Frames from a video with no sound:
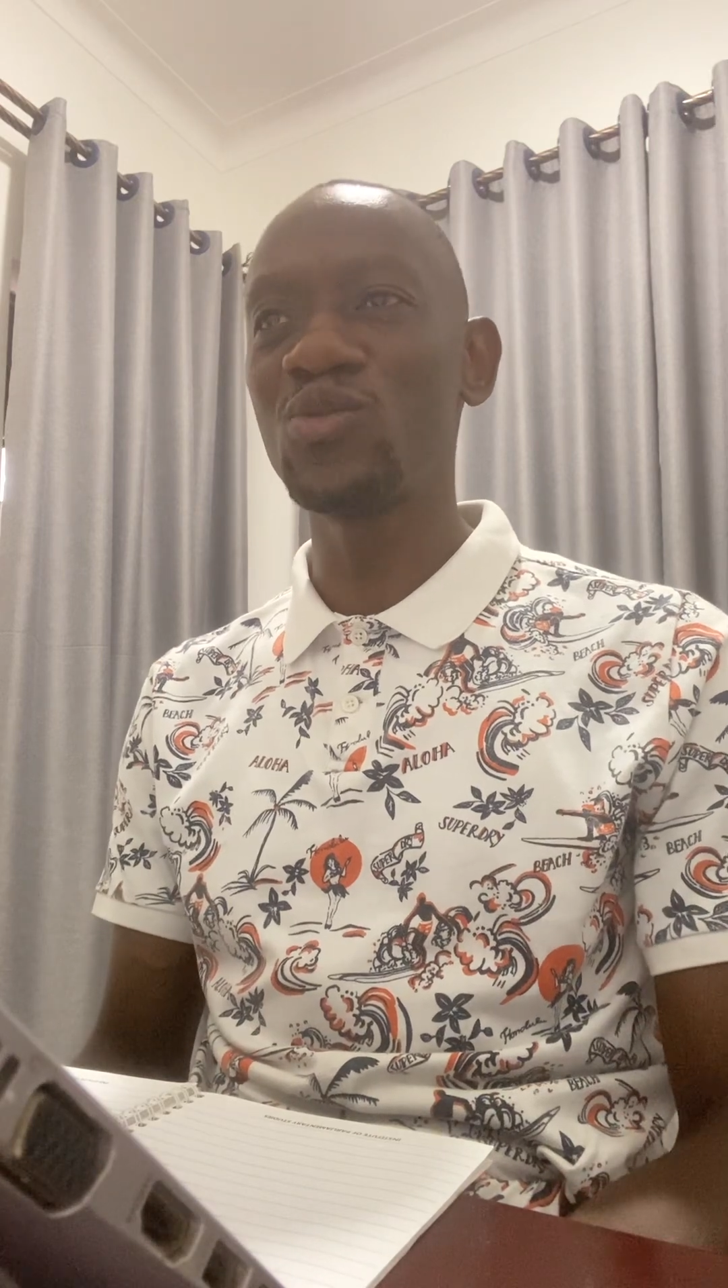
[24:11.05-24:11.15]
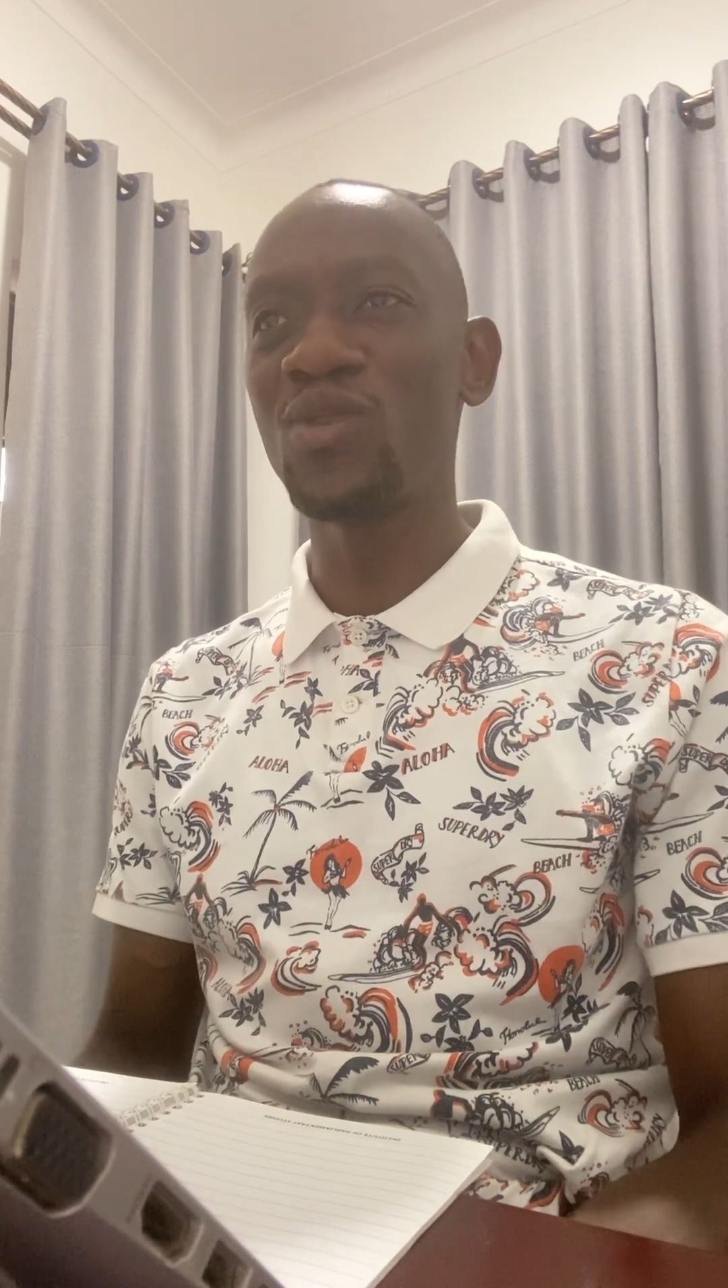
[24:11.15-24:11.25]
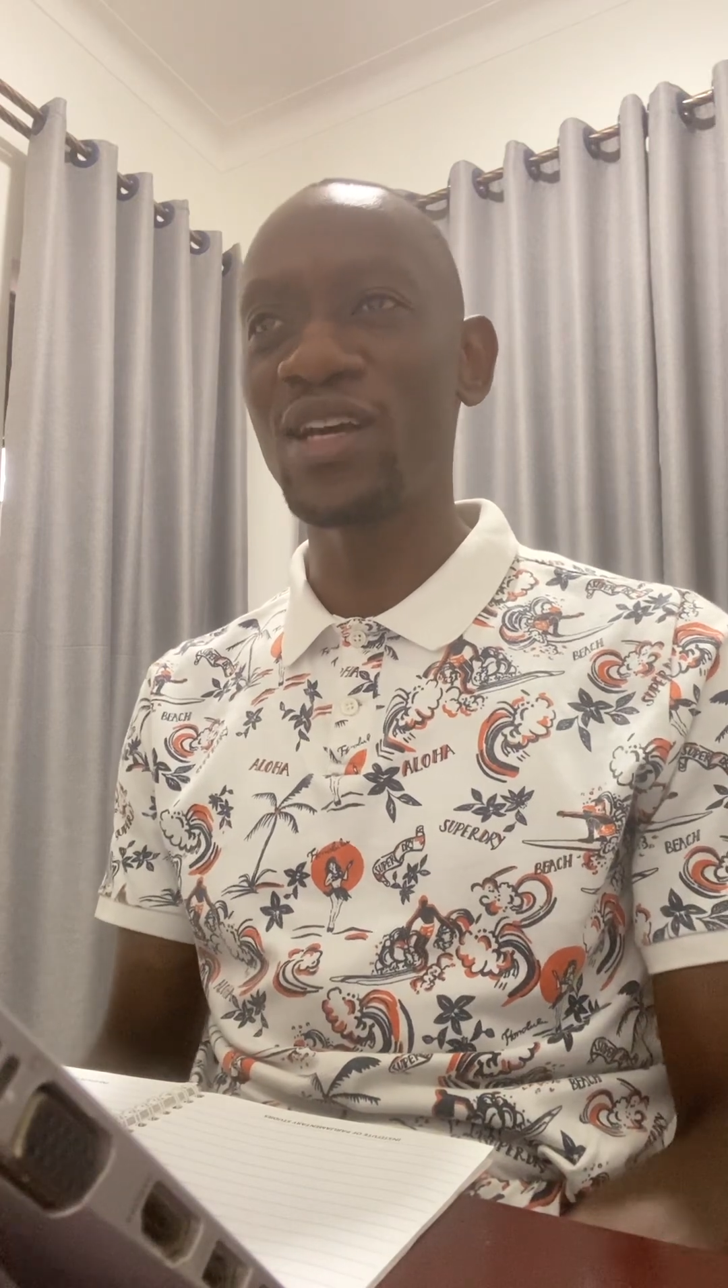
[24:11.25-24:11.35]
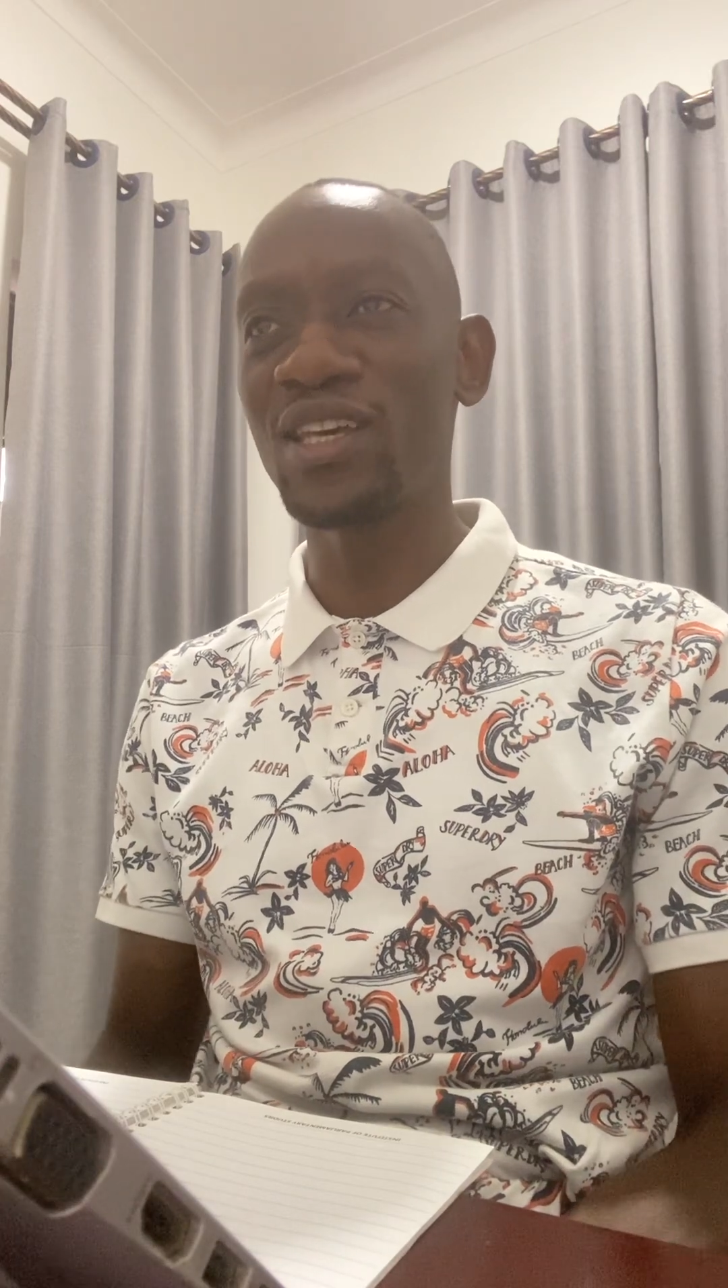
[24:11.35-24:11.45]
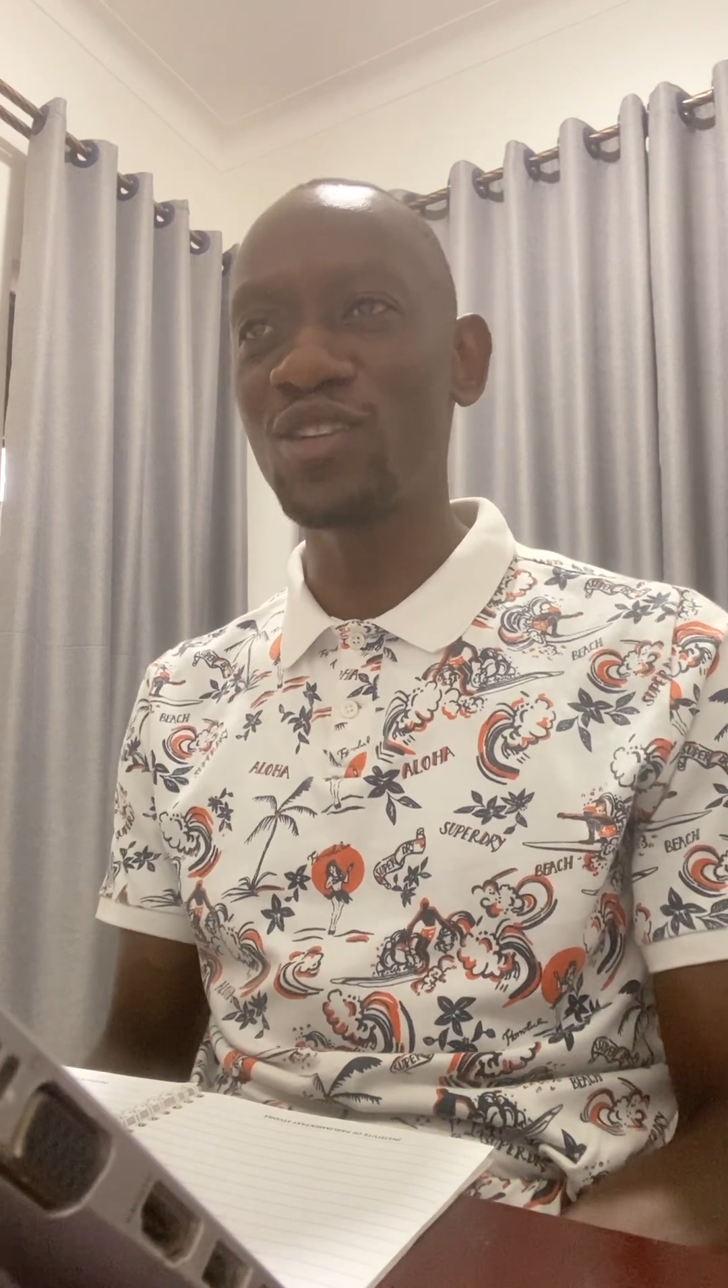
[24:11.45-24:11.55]

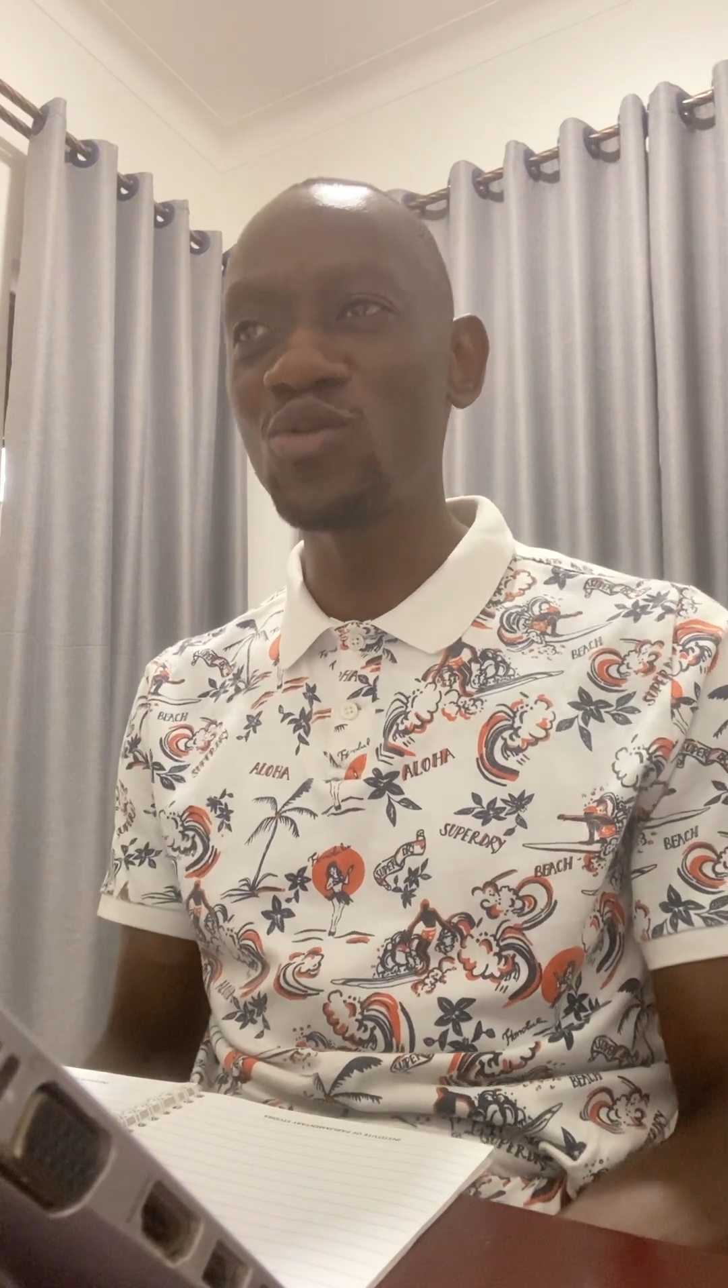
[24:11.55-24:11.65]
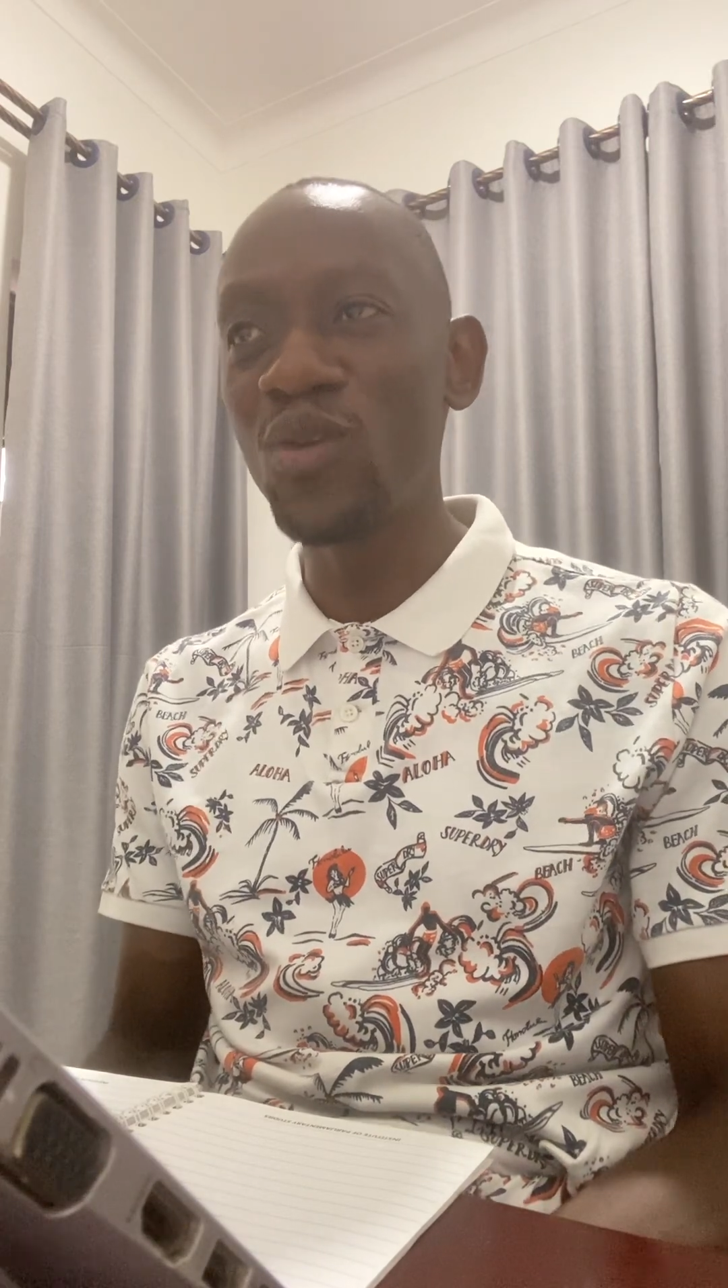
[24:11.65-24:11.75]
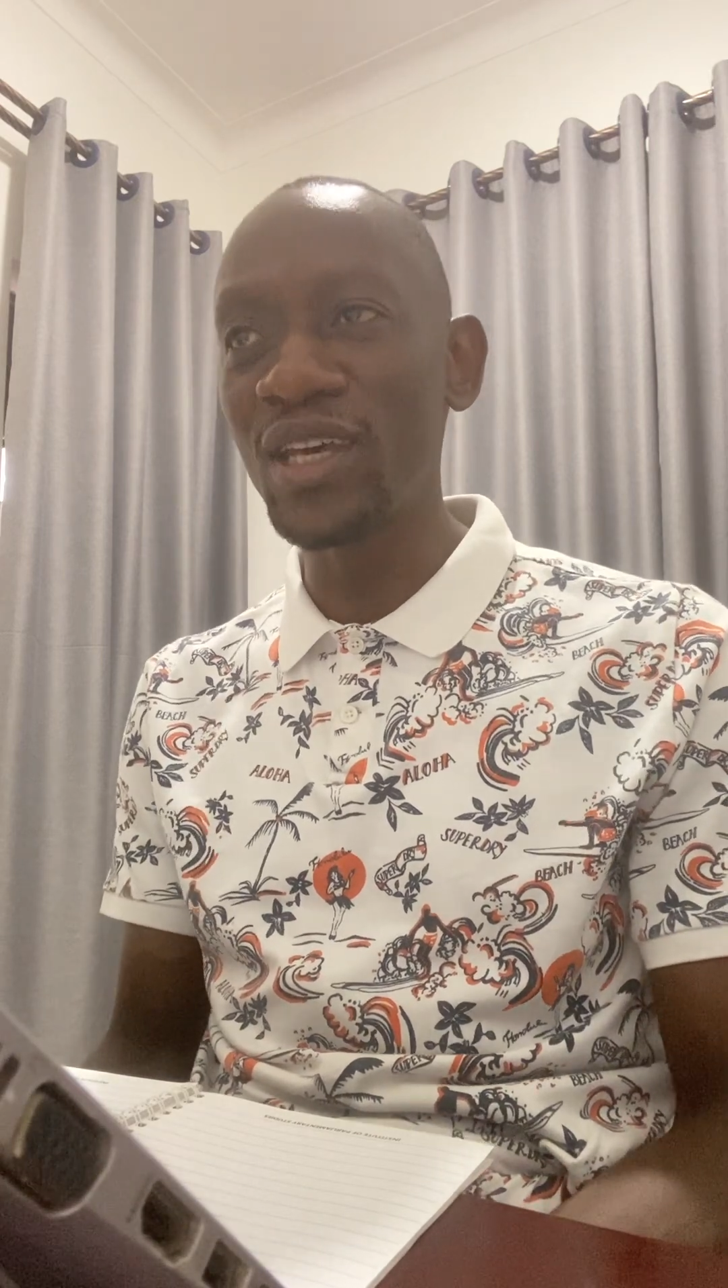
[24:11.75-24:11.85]
to